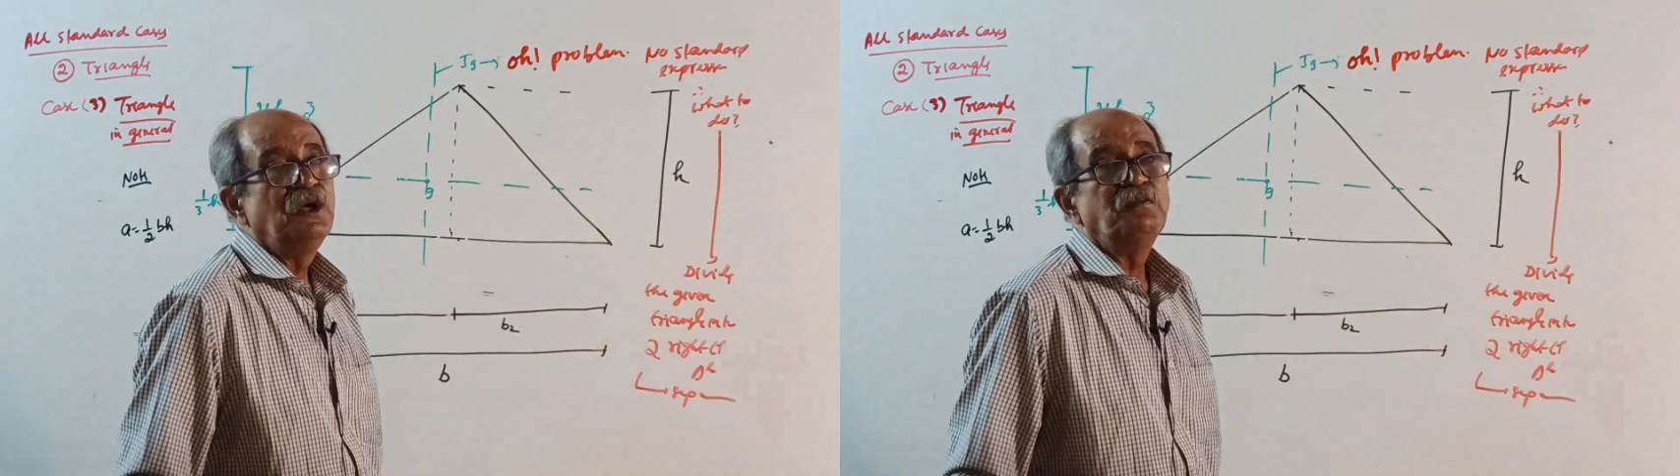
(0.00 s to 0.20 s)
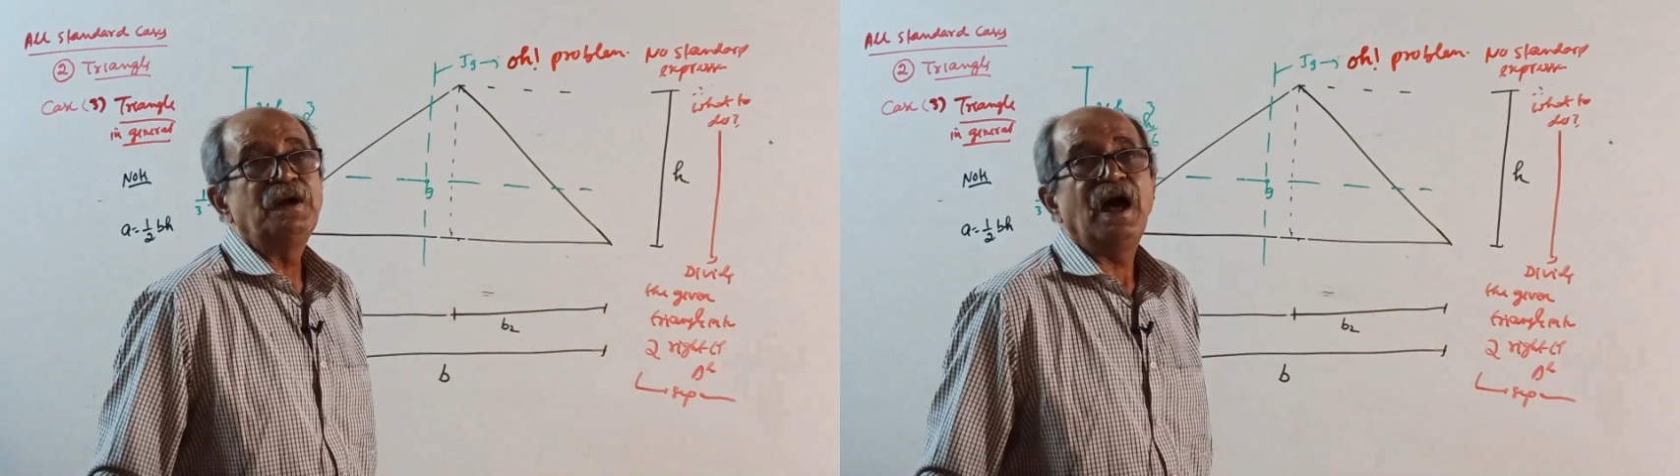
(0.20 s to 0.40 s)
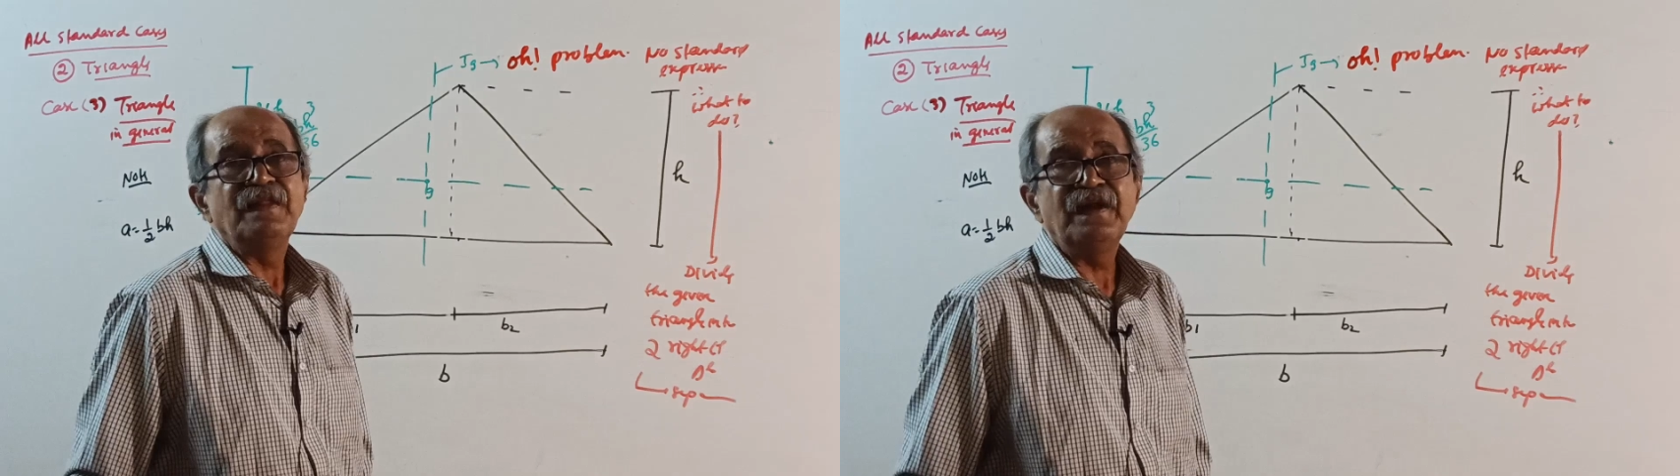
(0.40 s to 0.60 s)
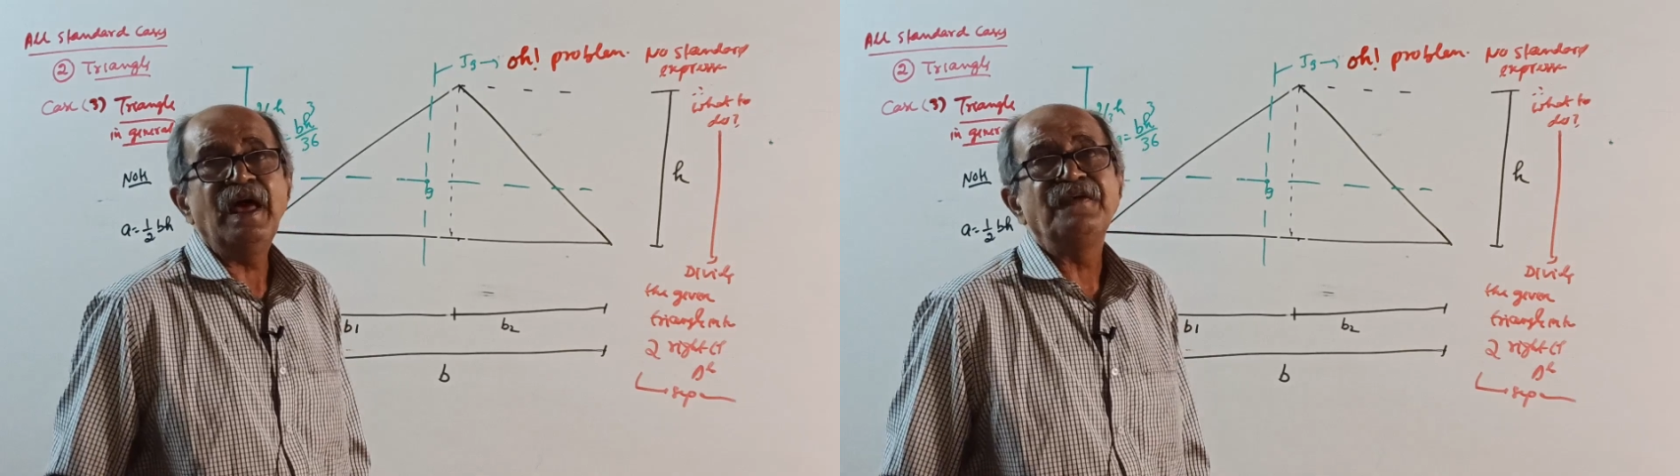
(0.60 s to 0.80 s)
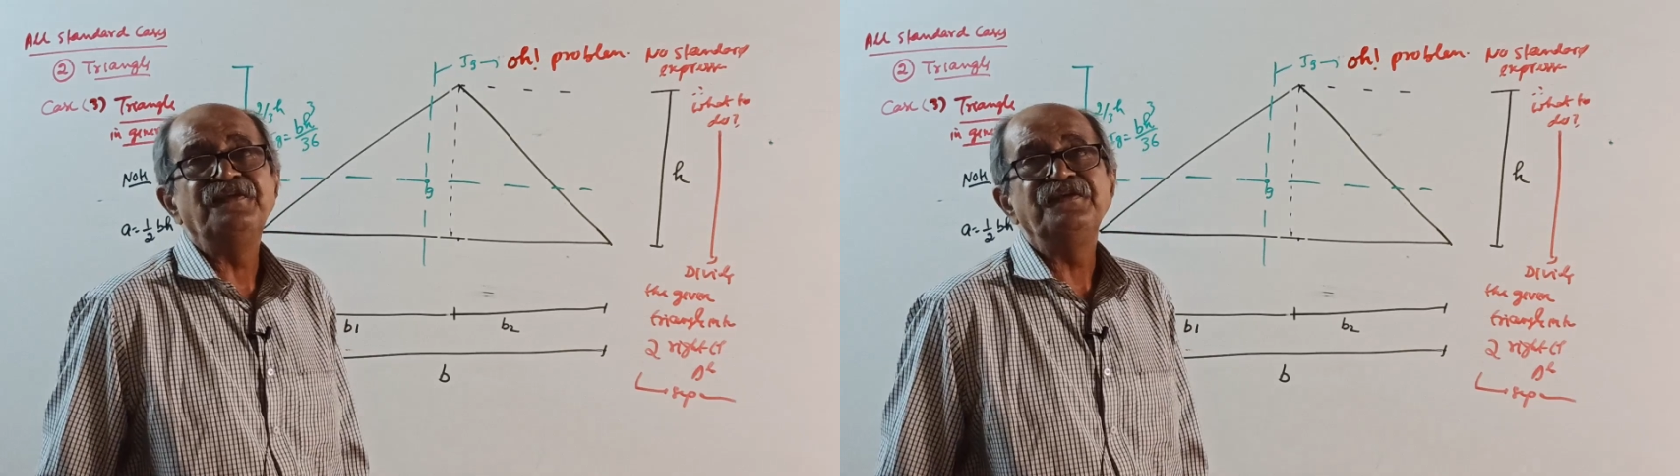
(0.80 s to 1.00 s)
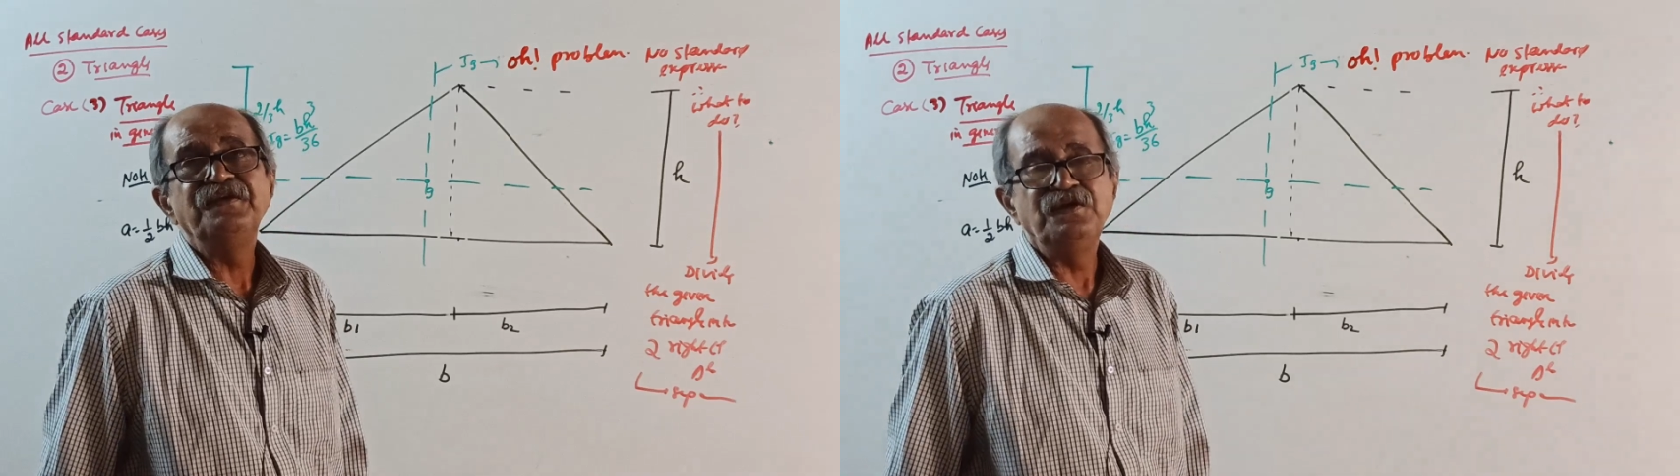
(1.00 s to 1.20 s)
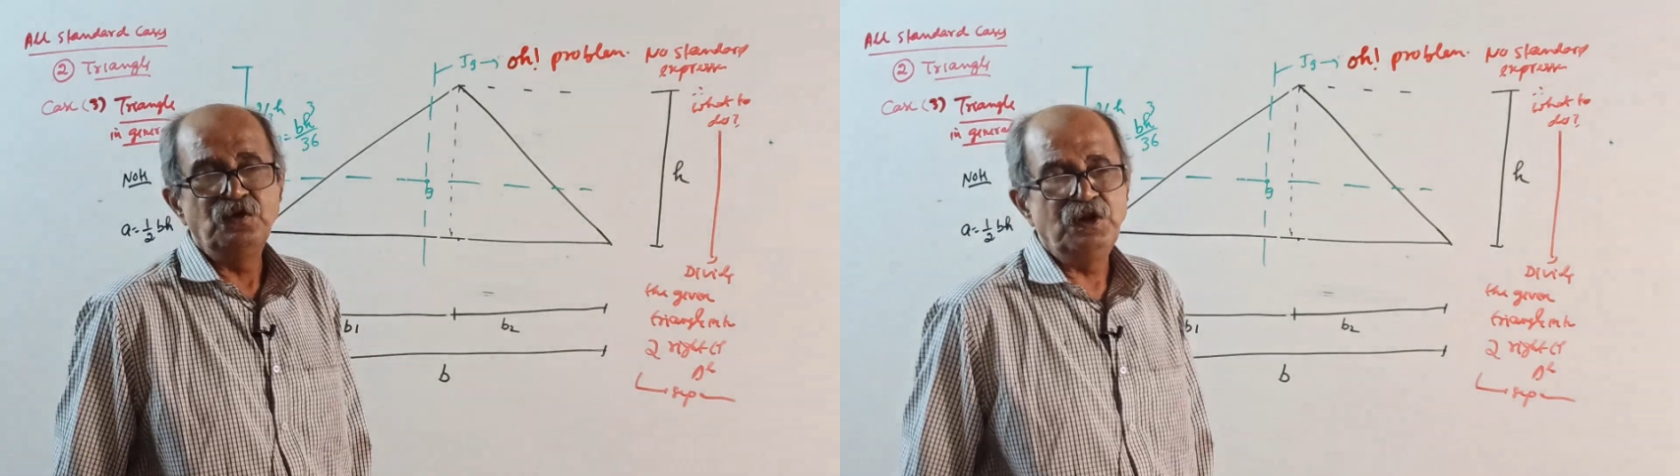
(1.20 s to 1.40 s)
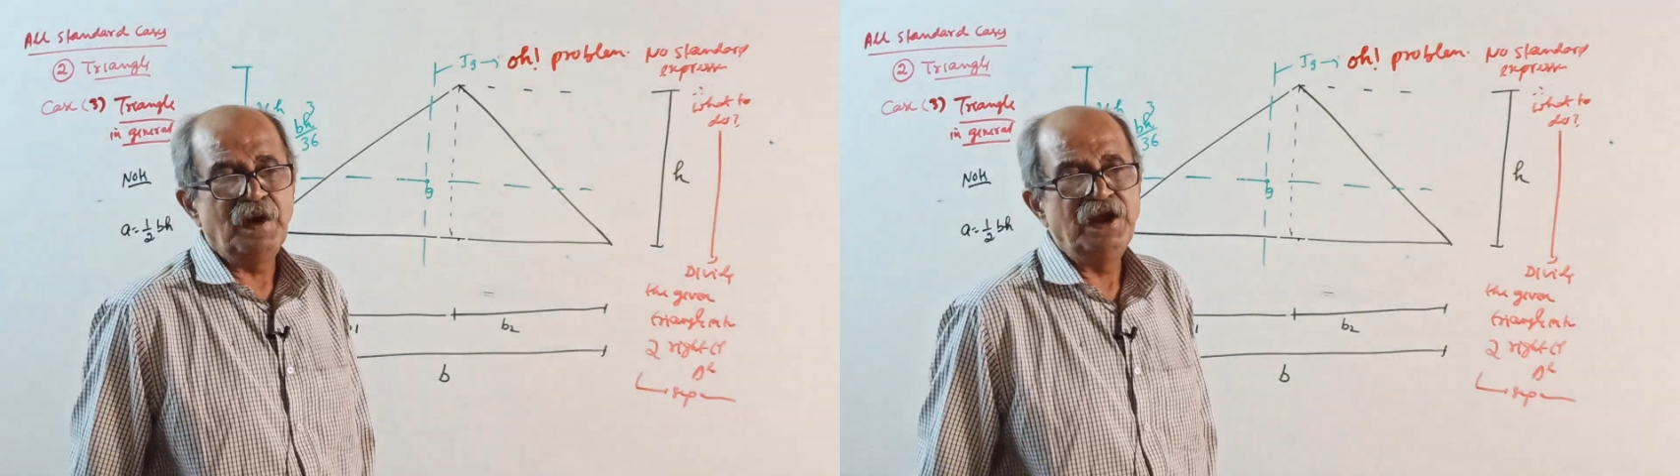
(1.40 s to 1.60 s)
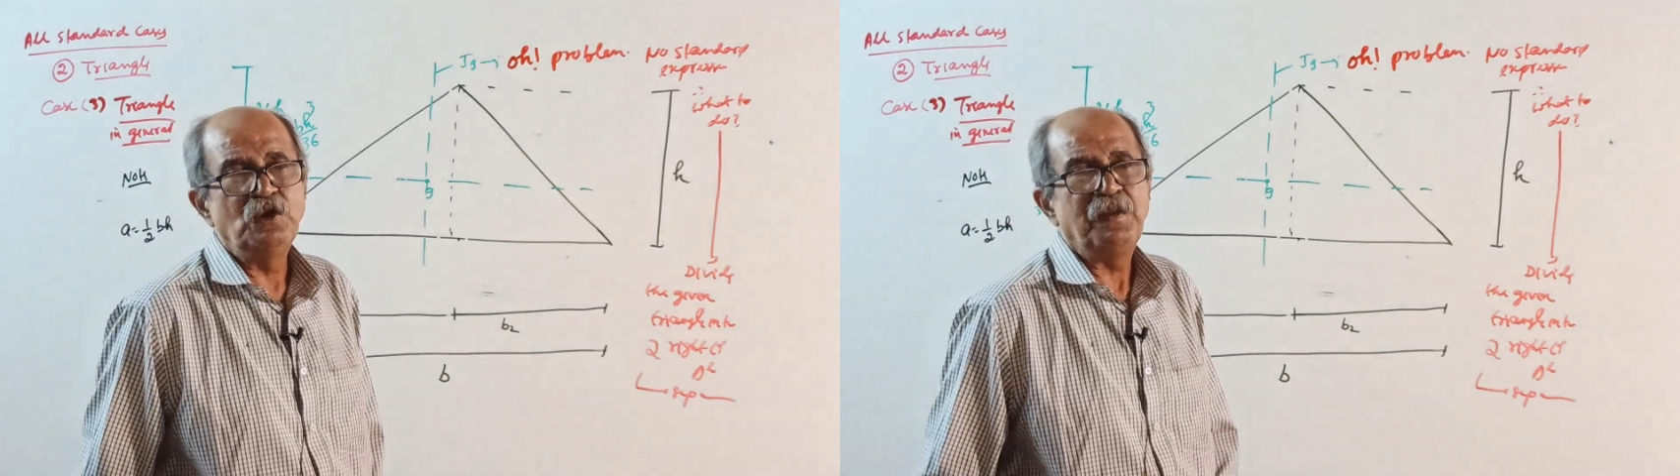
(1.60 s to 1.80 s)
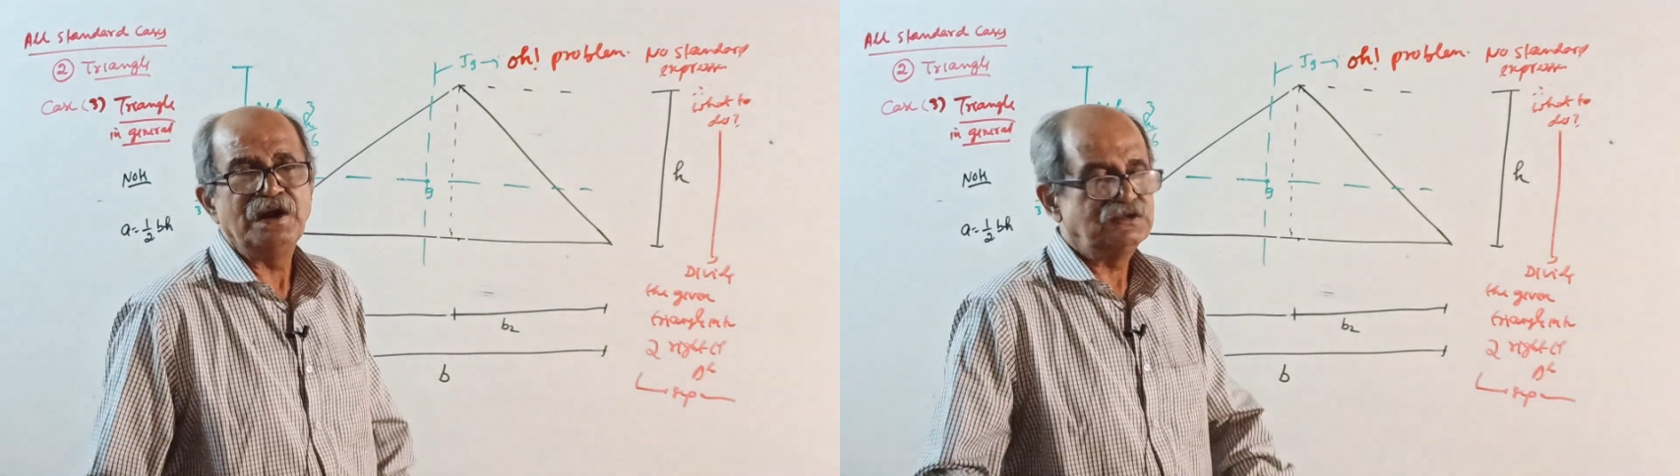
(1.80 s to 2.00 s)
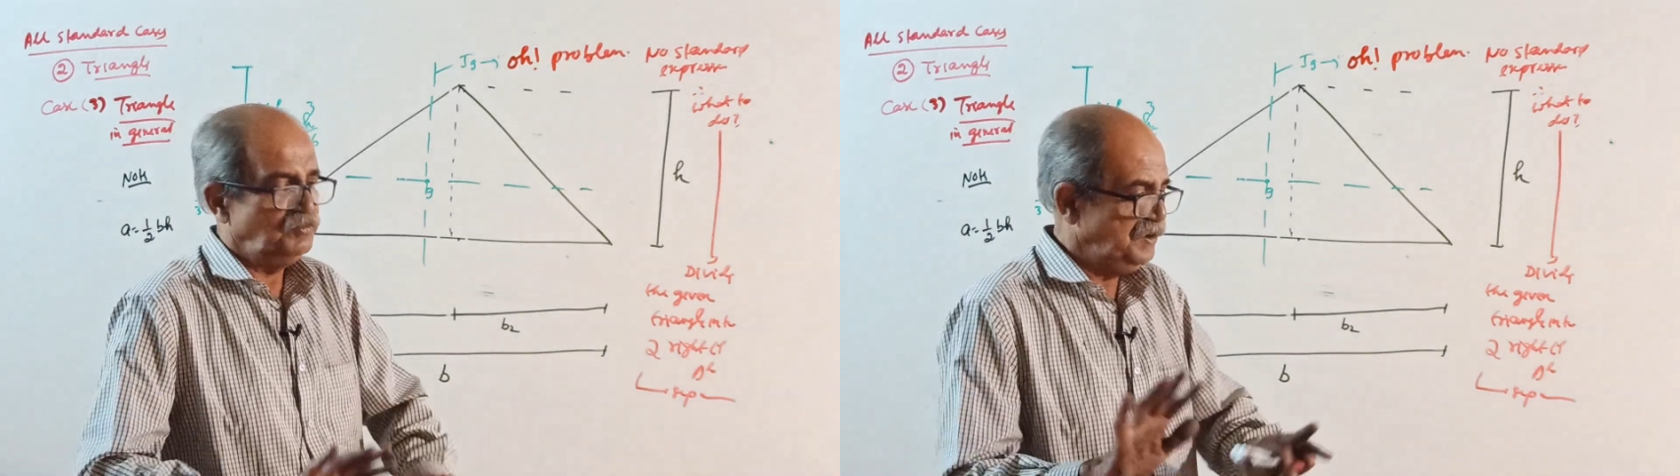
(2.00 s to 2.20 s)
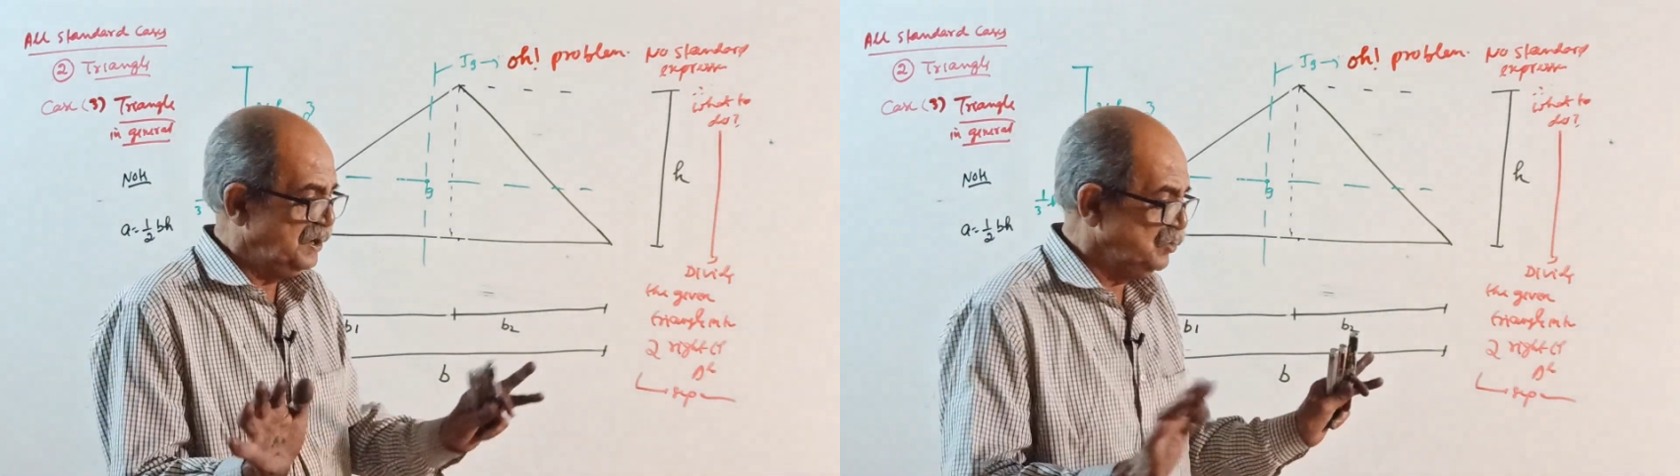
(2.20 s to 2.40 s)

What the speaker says: But other axis, you divide into parts. So we